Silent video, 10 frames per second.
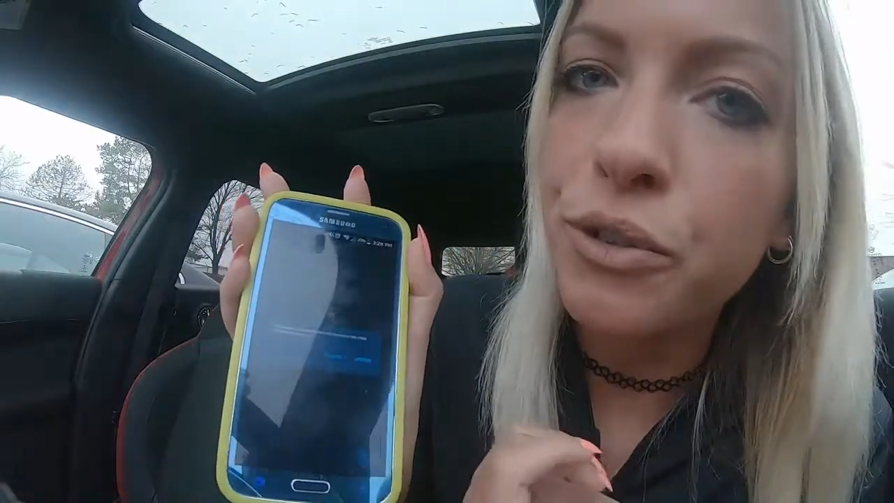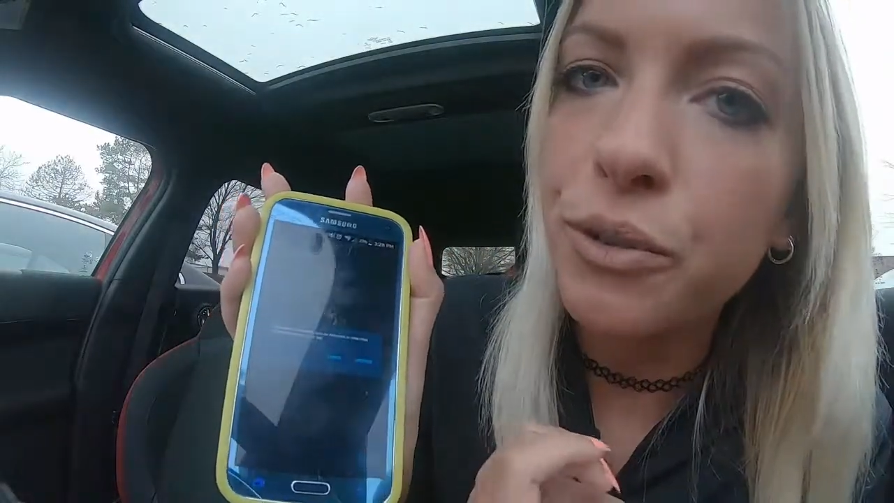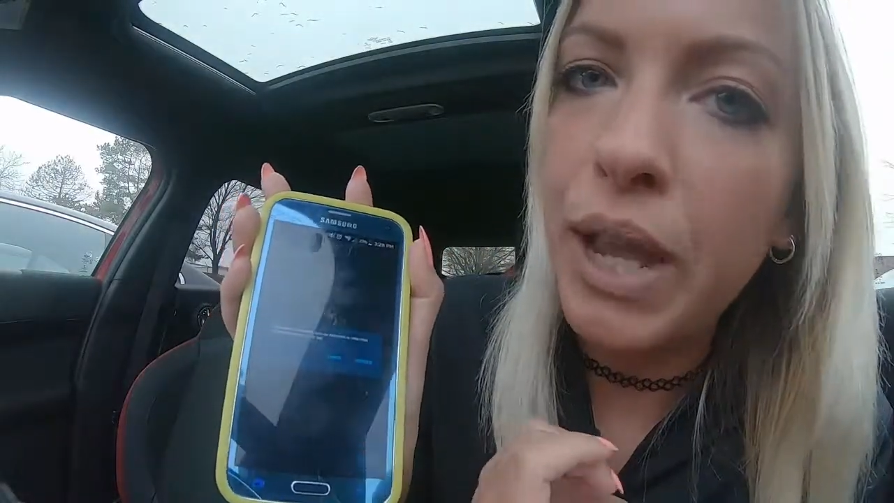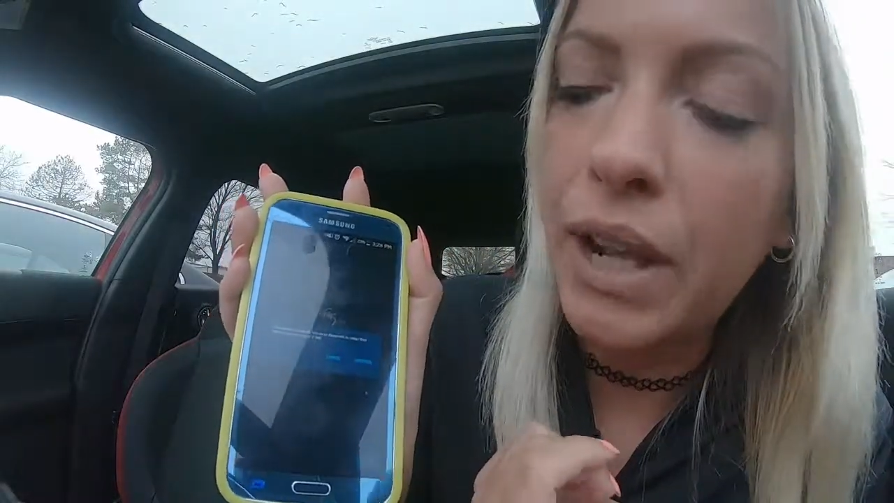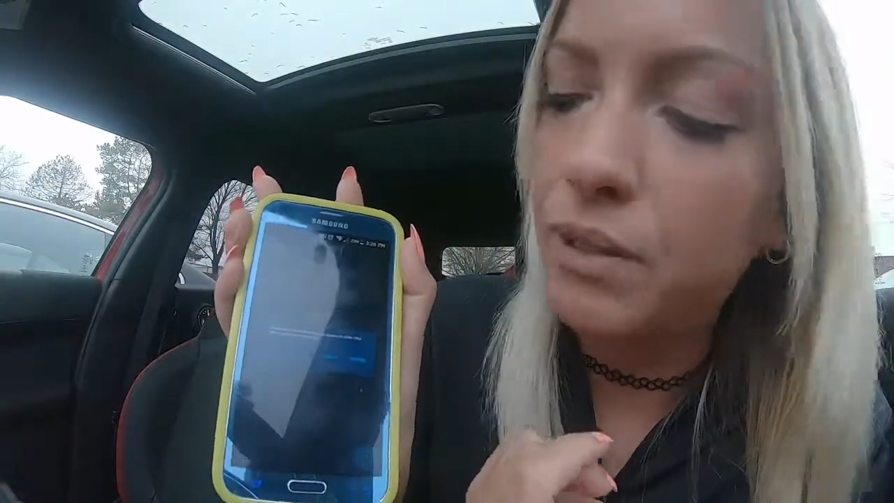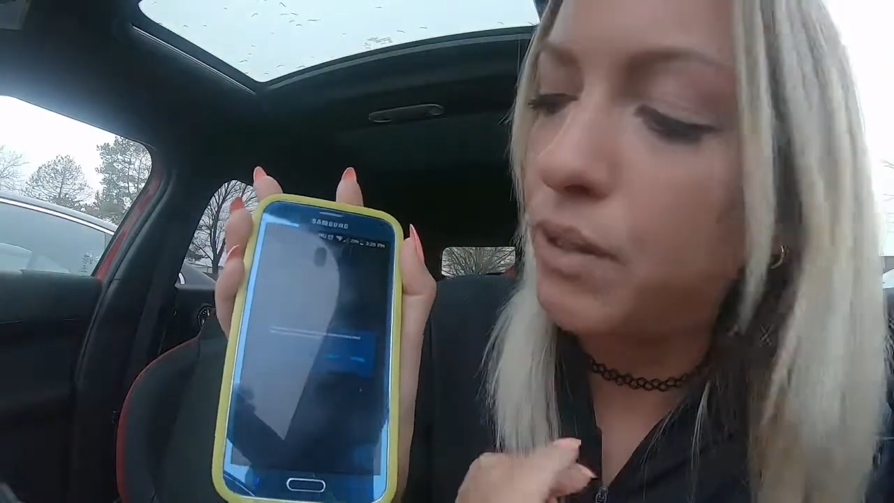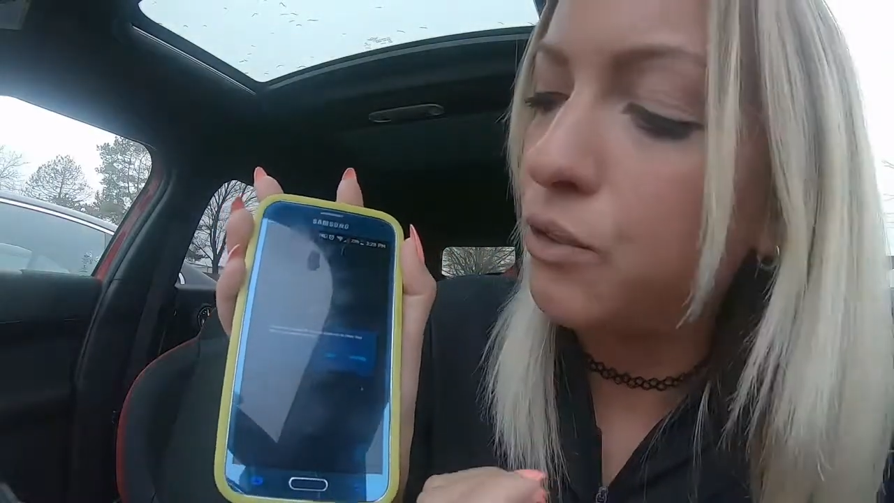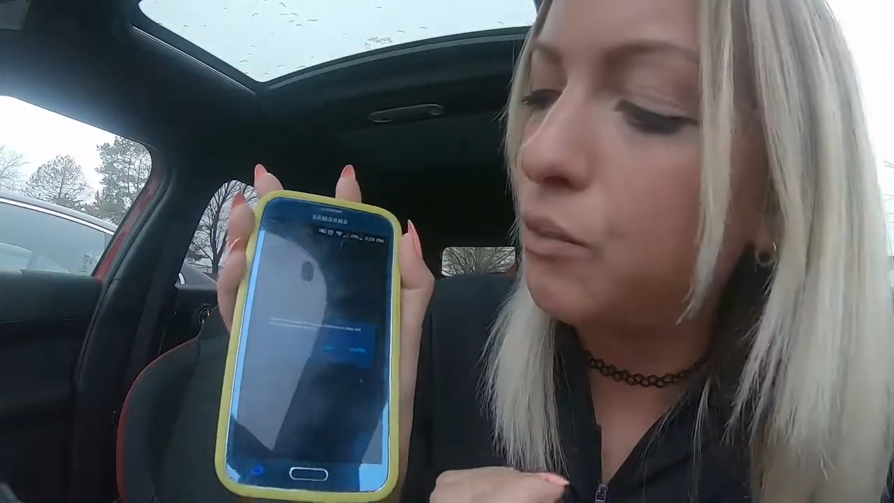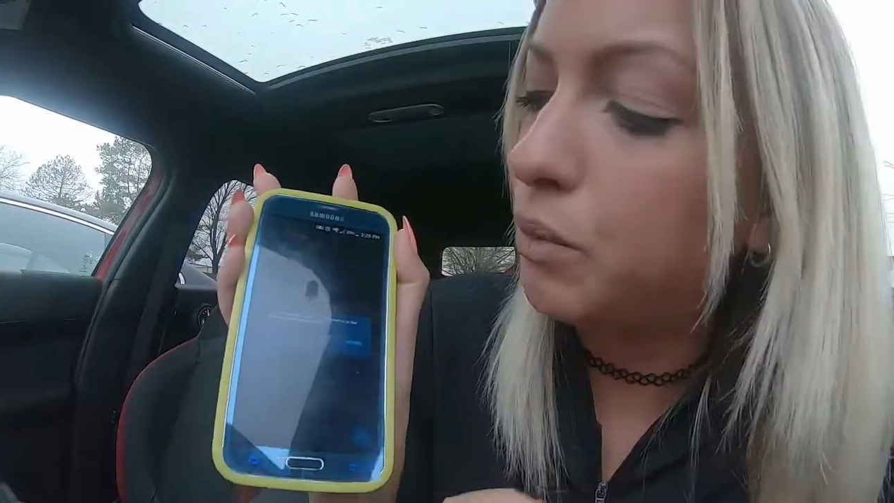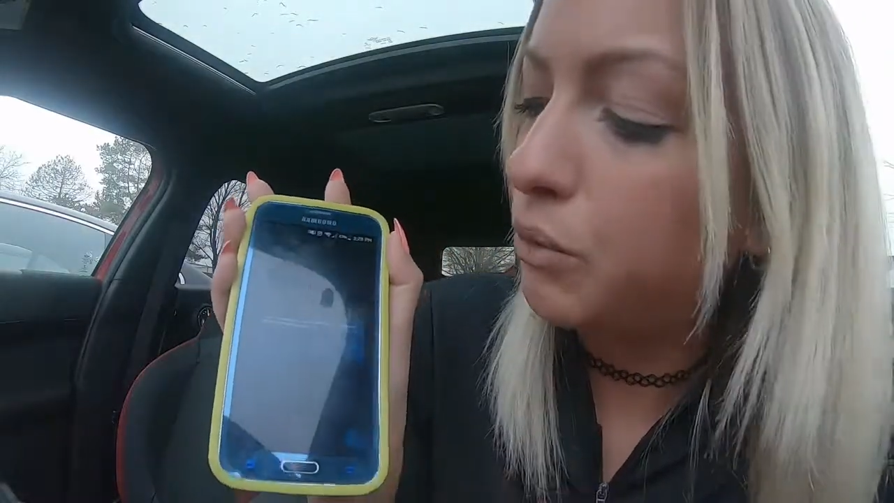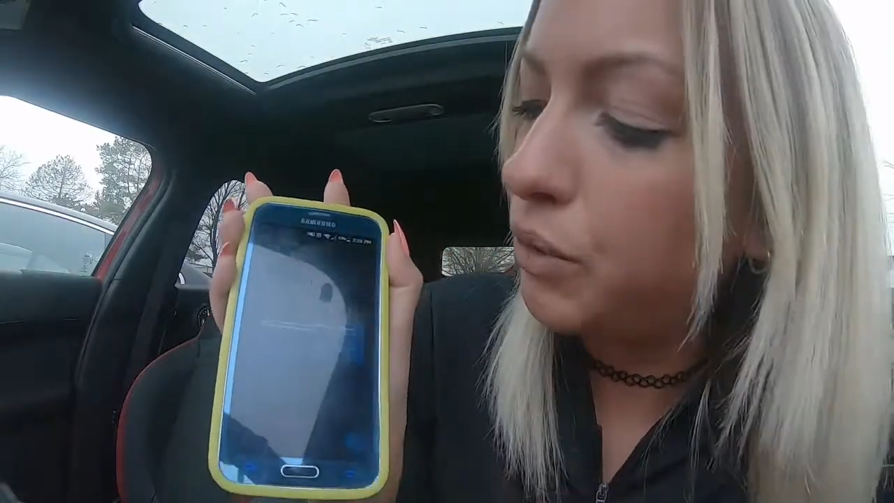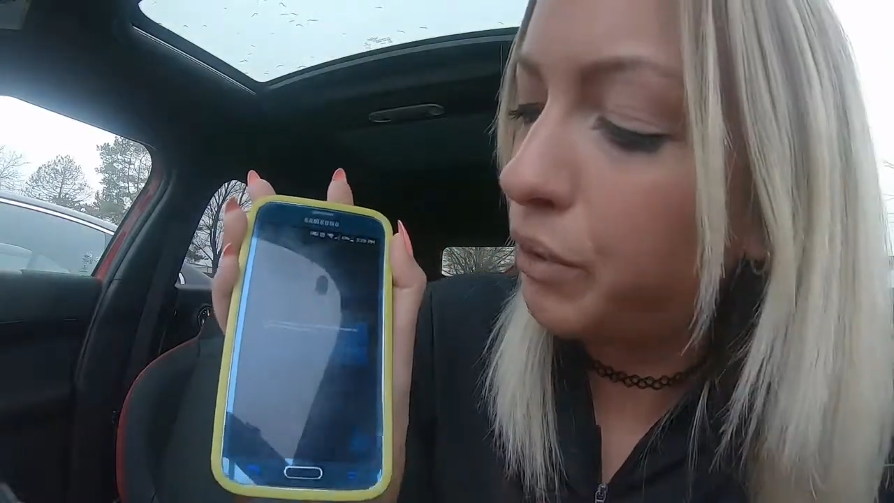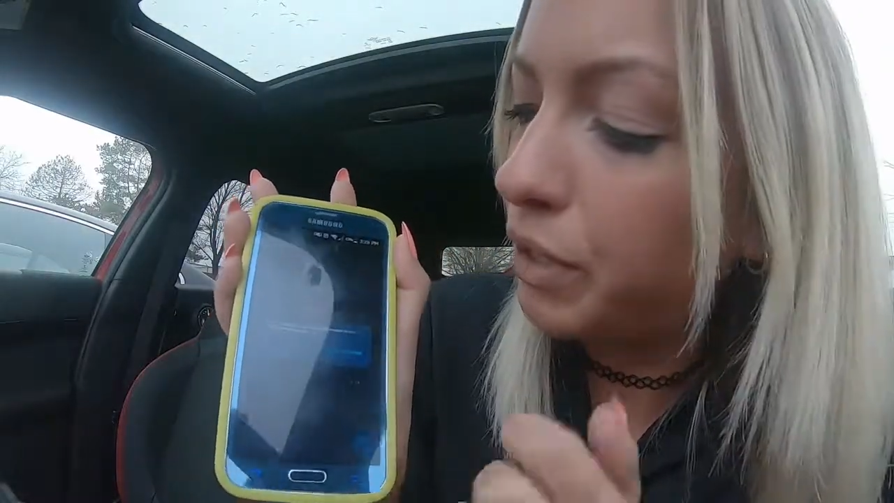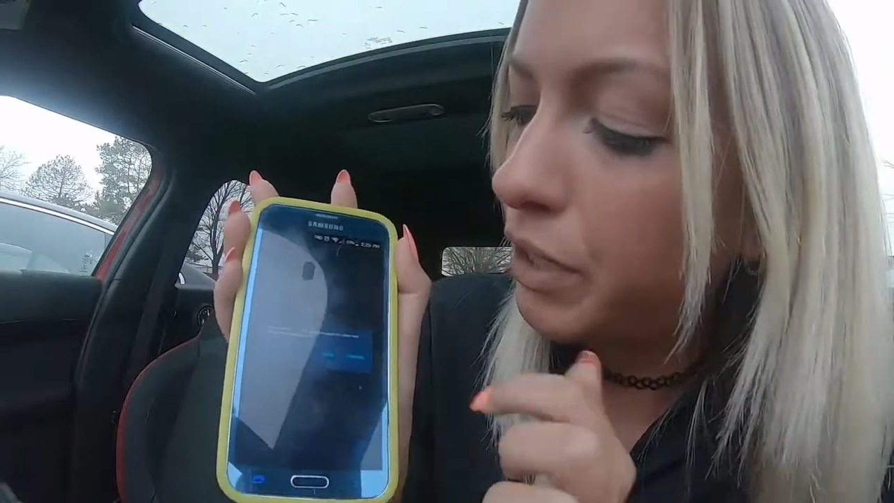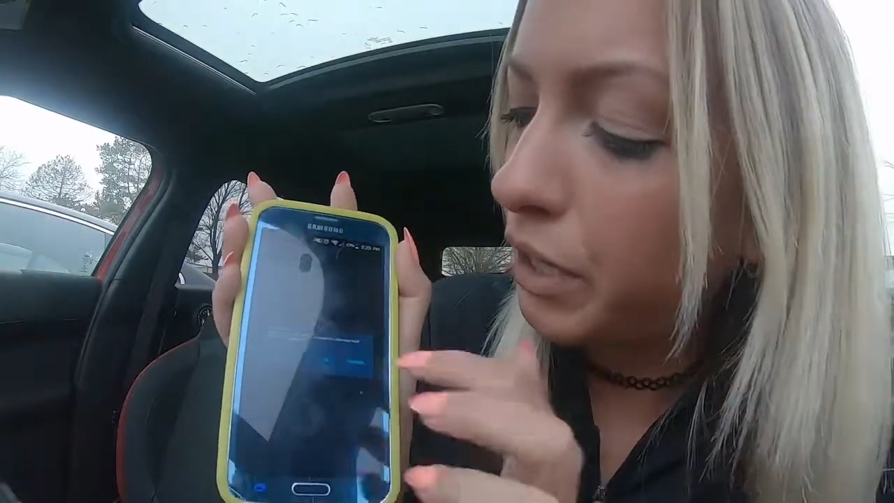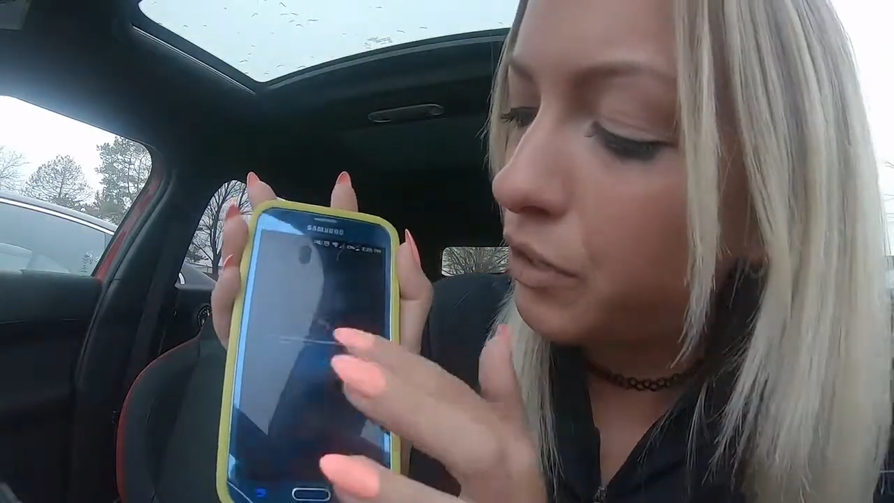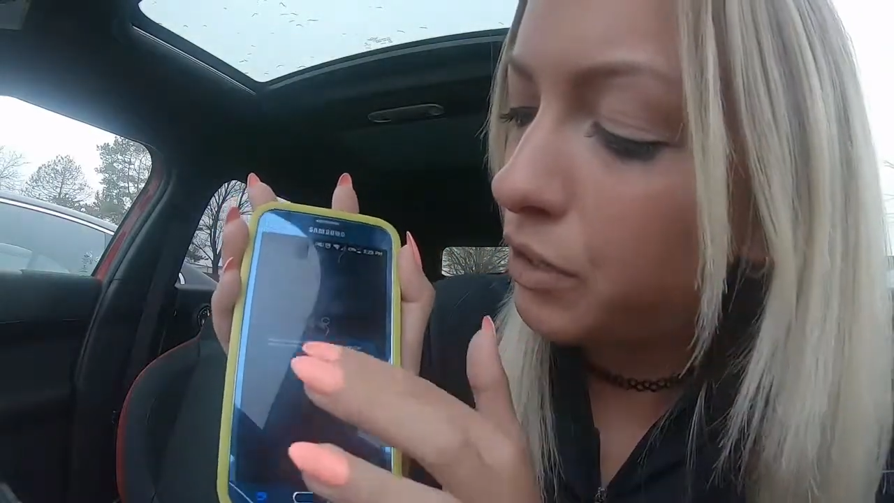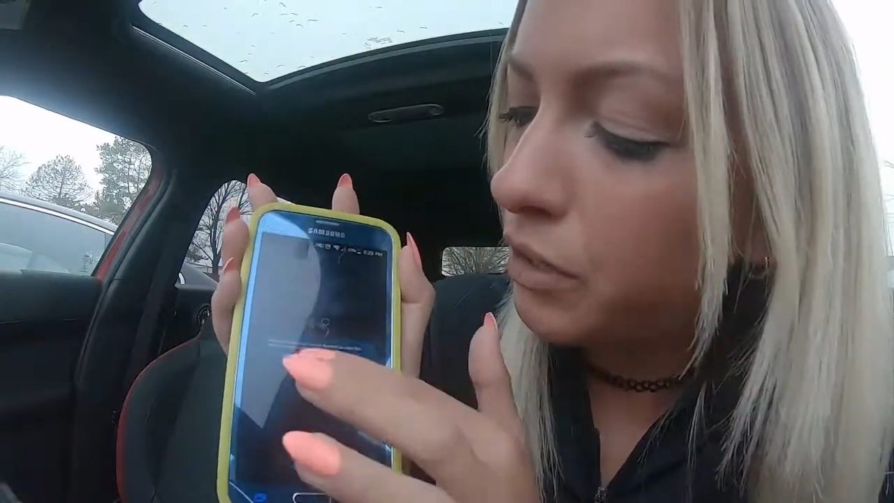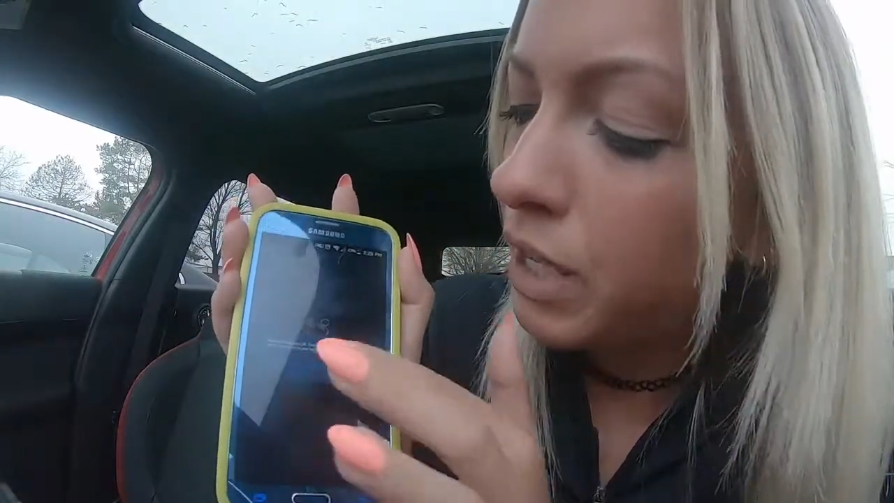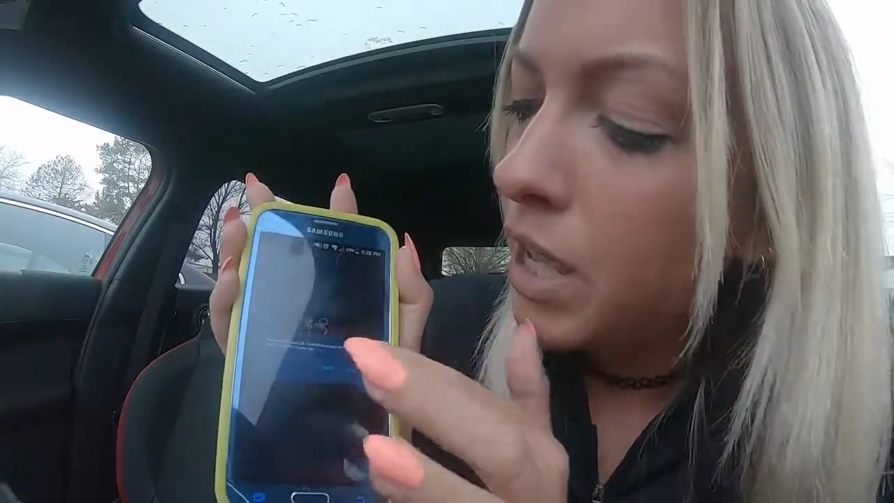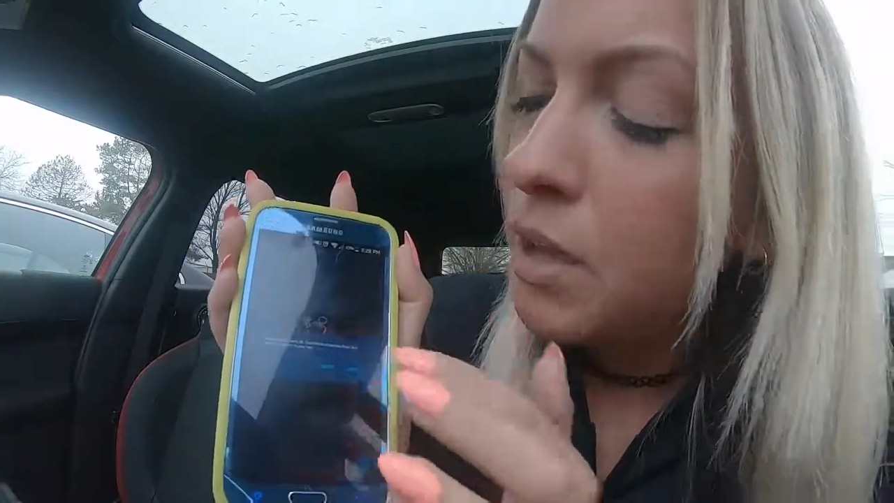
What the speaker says: to access your Bluetooth connection,